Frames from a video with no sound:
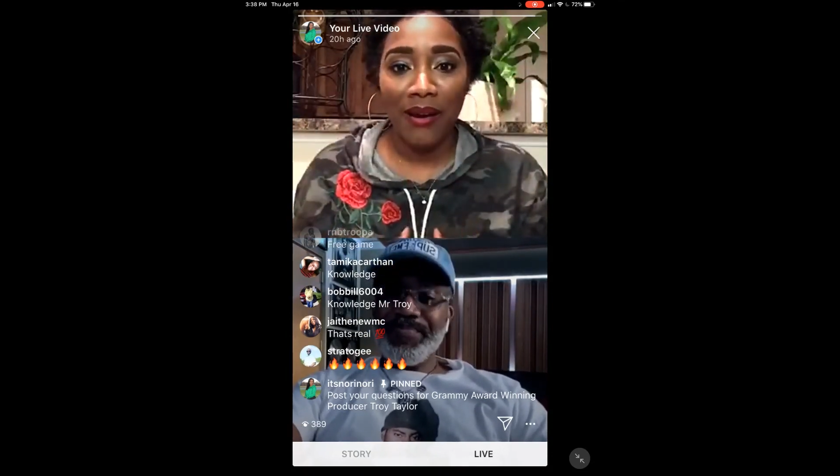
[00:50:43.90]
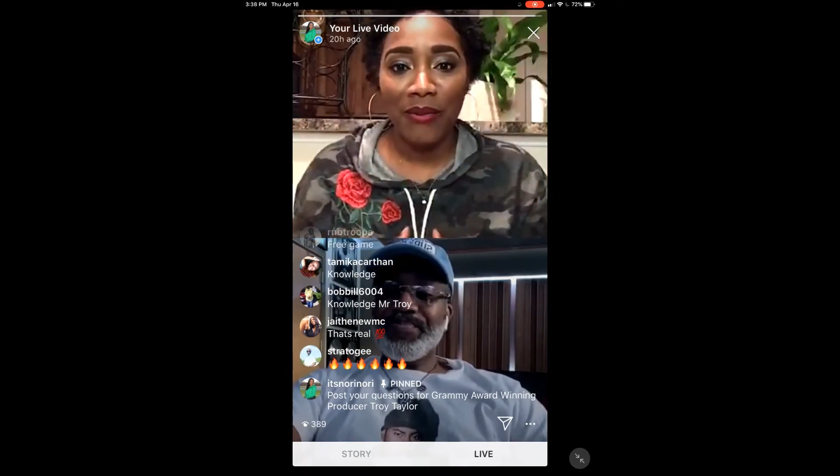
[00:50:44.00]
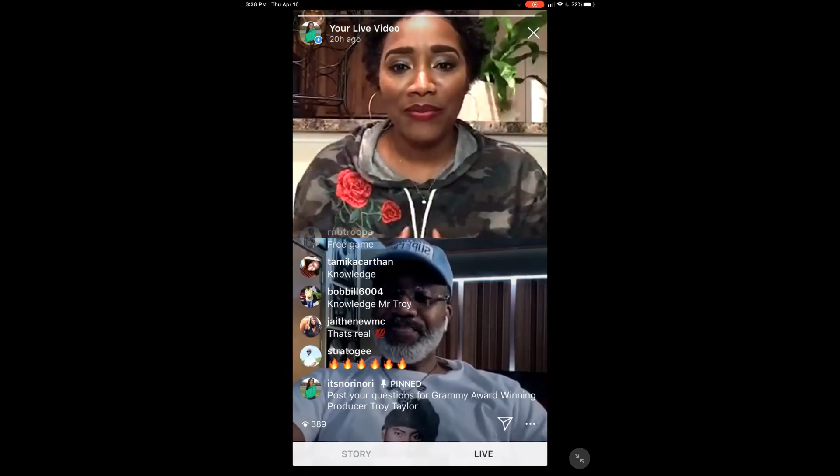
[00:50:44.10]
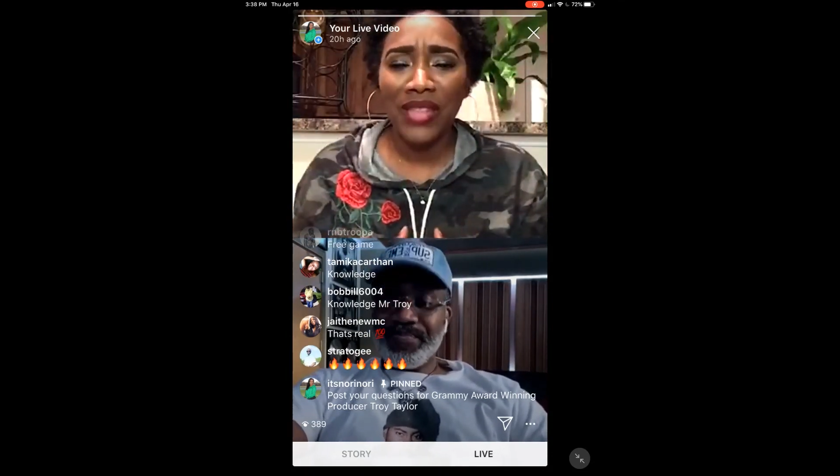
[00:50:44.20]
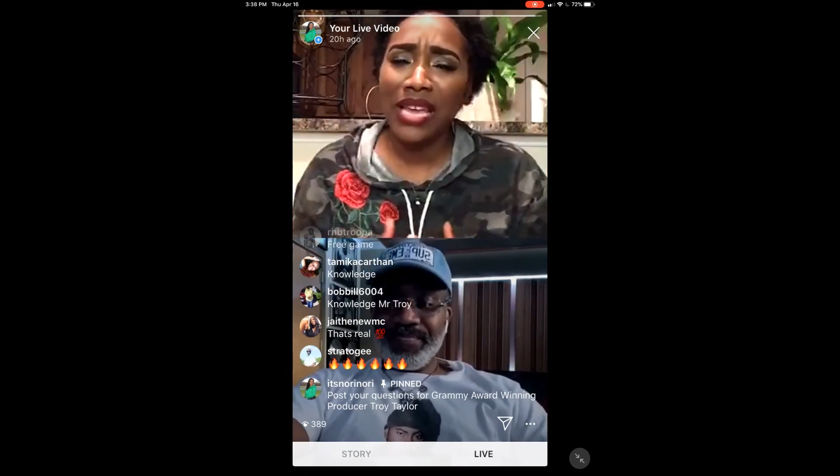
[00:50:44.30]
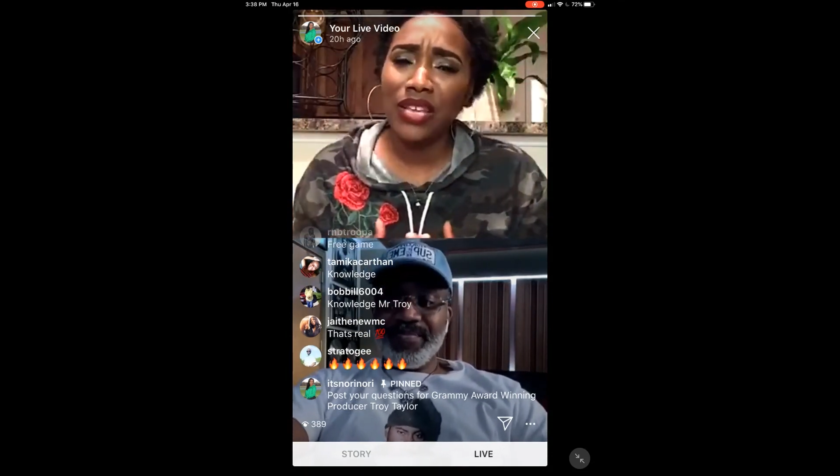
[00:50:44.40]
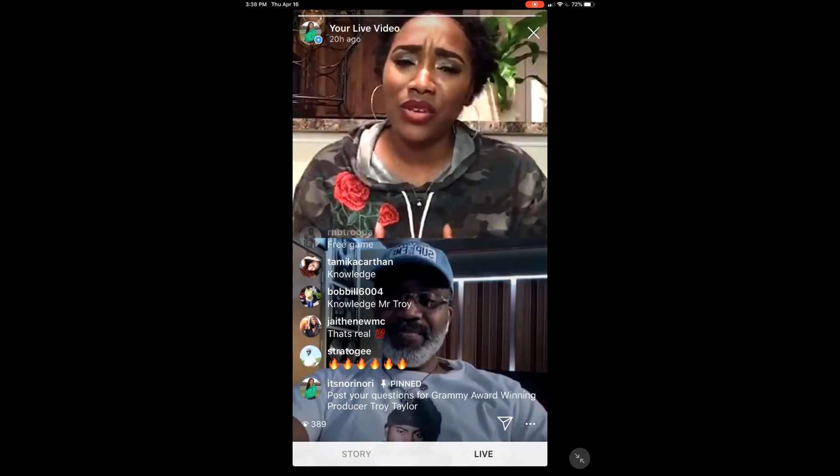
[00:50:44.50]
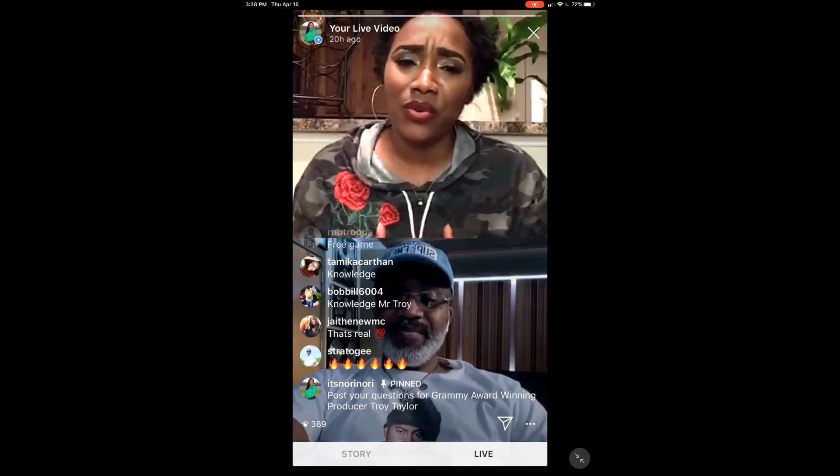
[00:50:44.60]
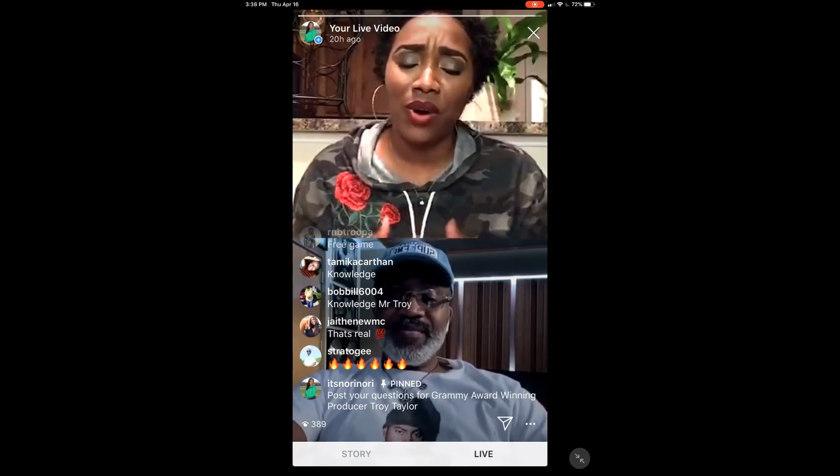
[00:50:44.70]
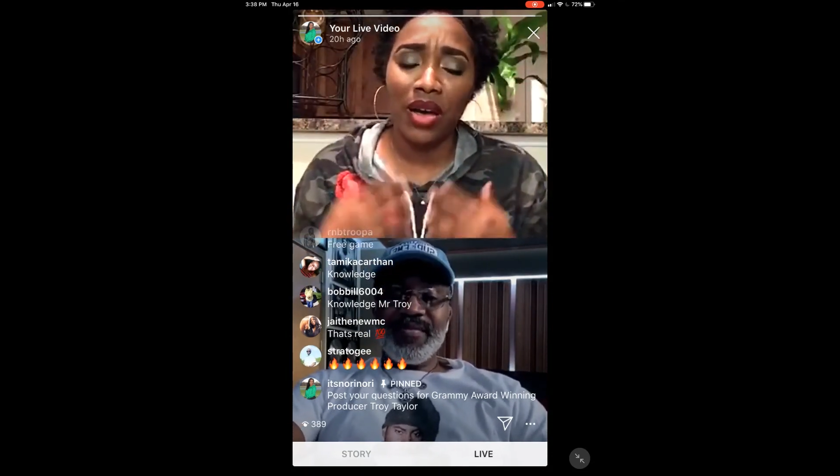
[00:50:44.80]
Thank
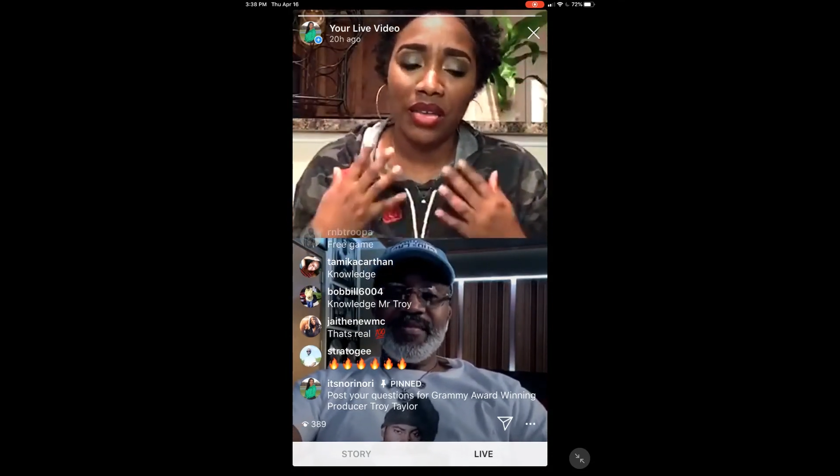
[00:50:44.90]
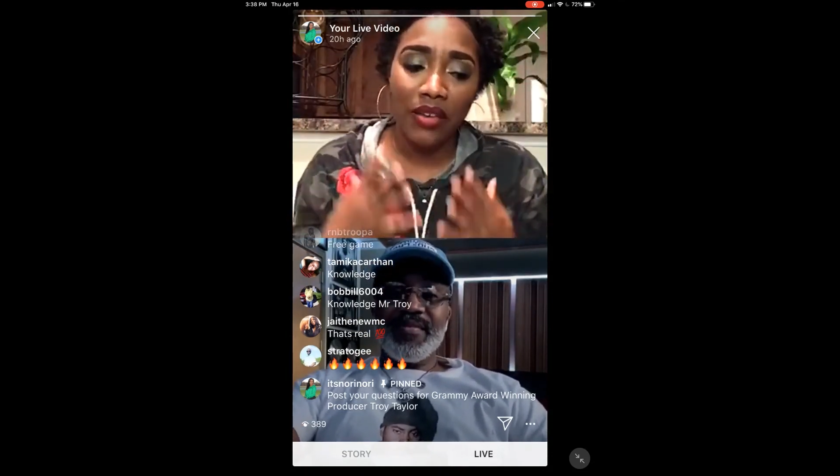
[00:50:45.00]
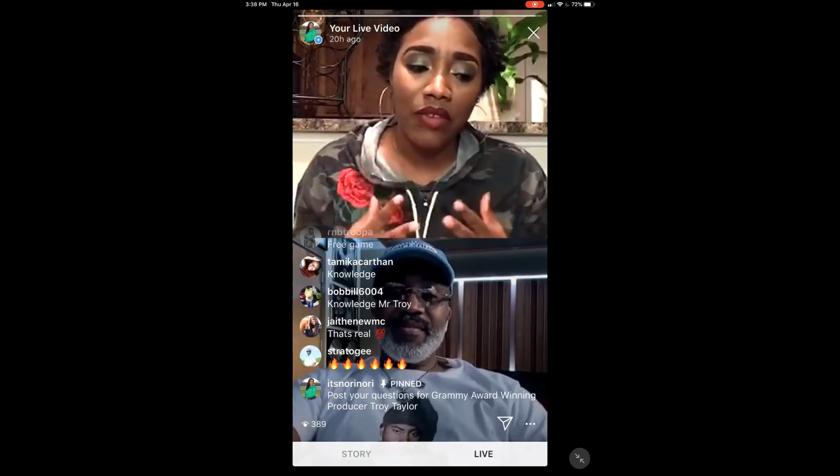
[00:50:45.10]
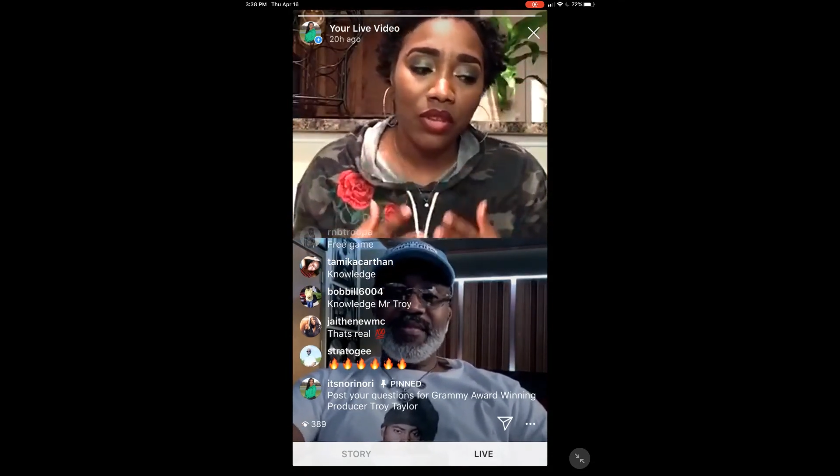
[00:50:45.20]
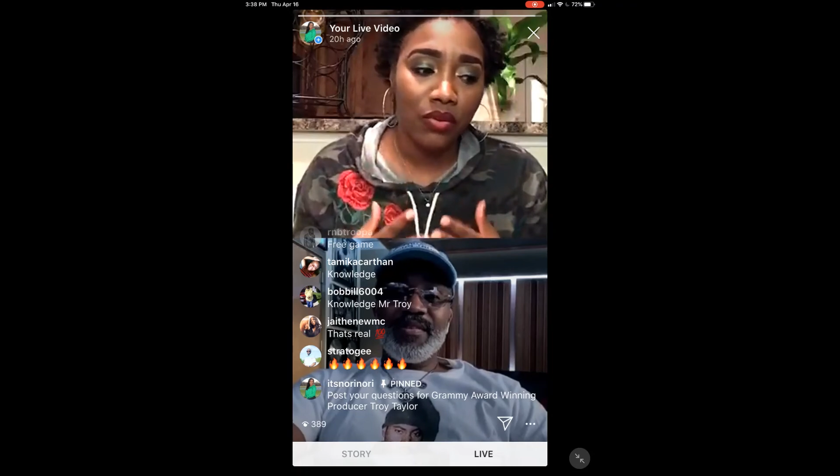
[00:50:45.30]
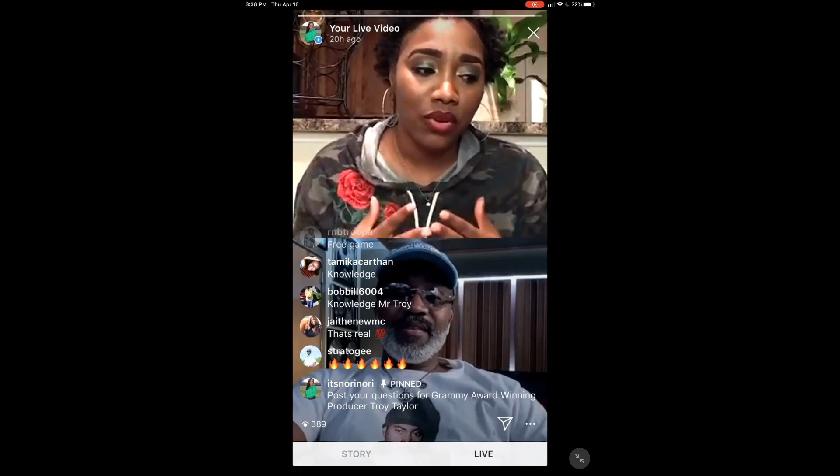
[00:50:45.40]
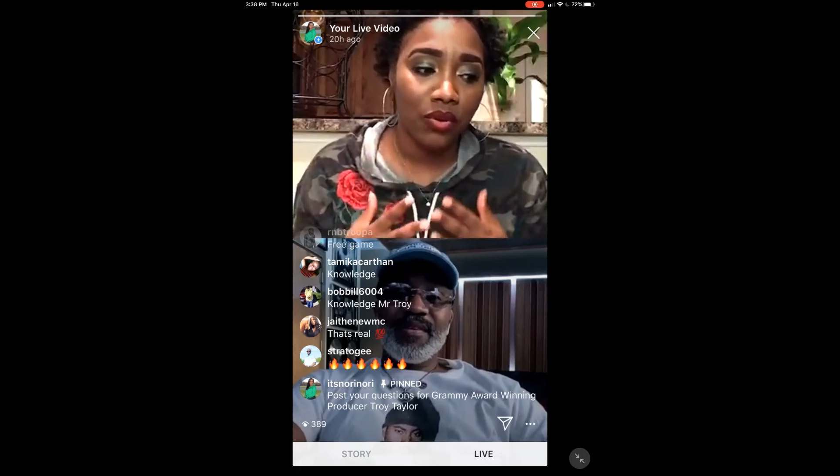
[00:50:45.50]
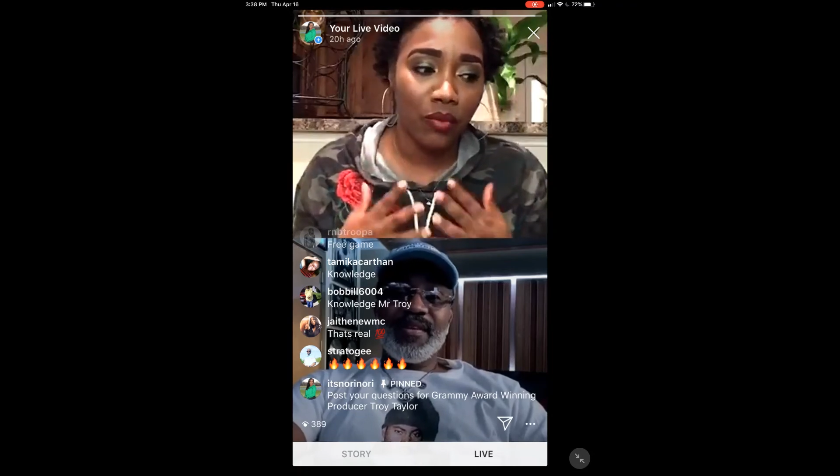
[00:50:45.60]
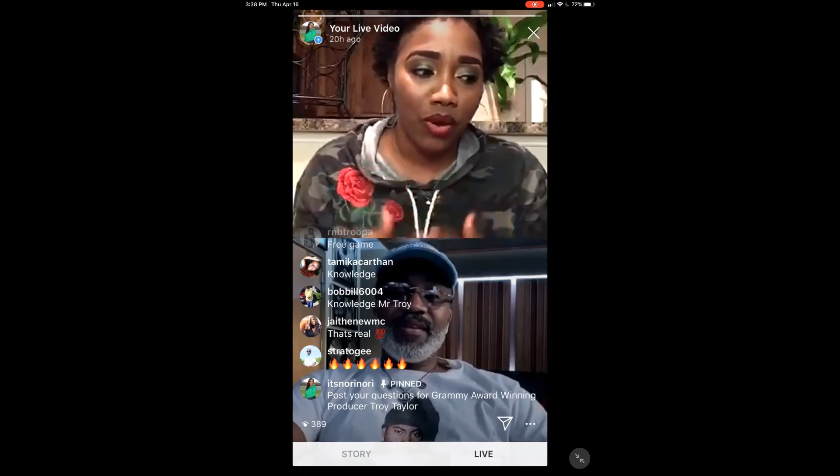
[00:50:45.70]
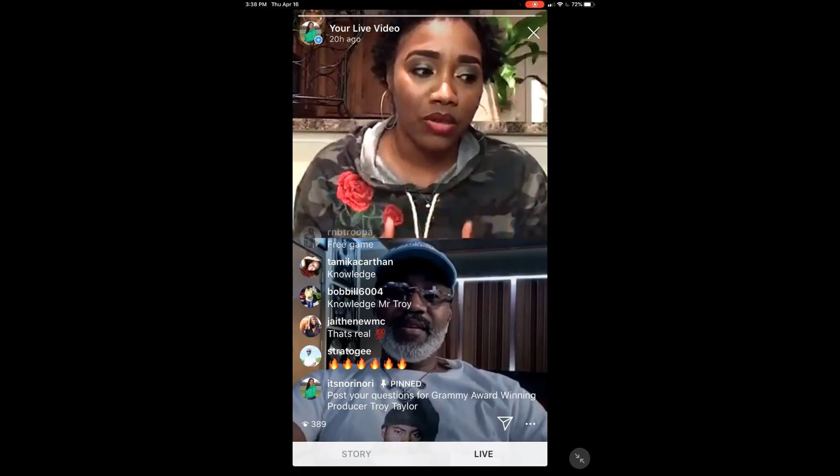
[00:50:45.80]
you, giving you your
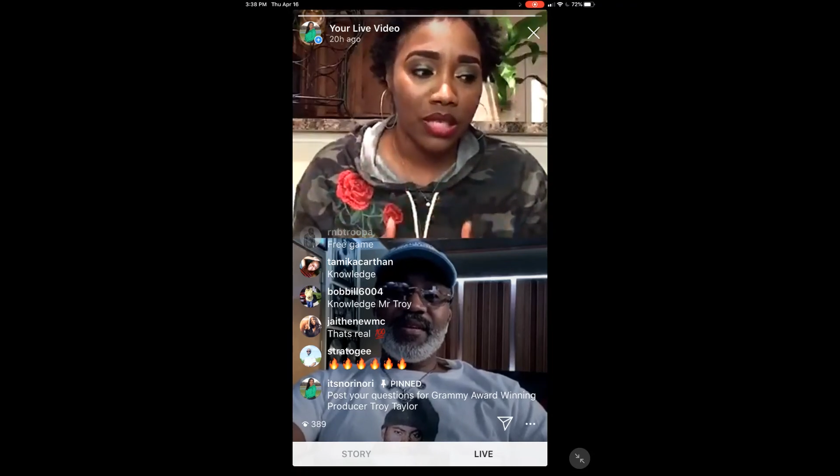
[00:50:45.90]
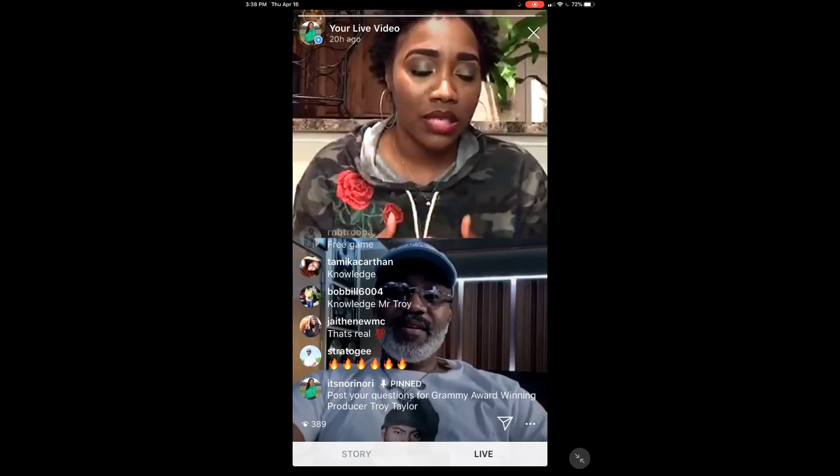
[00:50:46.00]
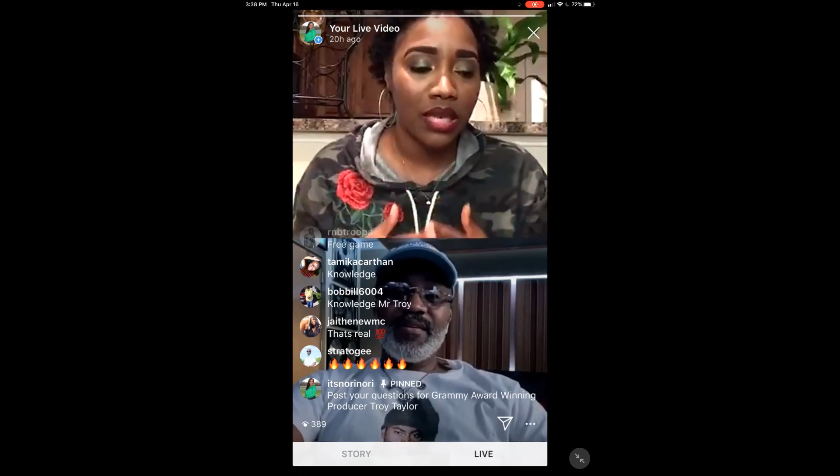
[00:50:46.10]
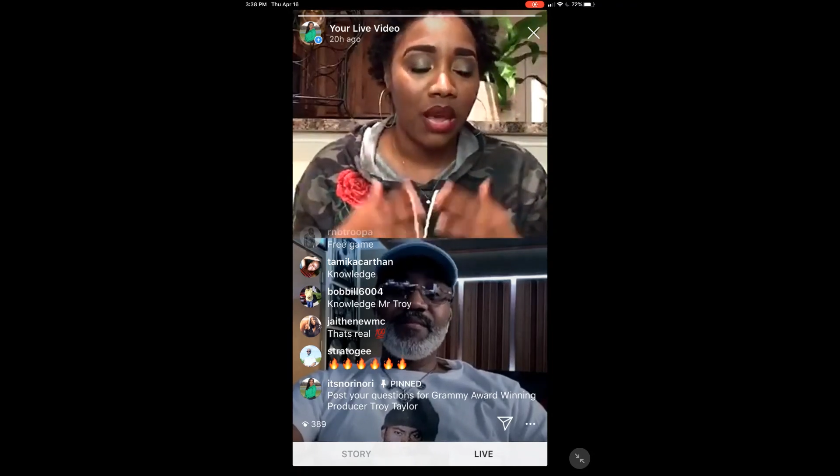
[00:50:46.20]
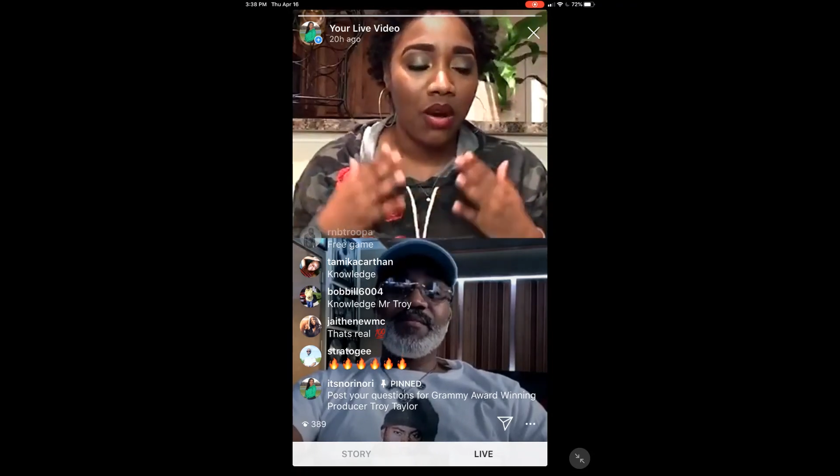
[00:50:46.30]
roses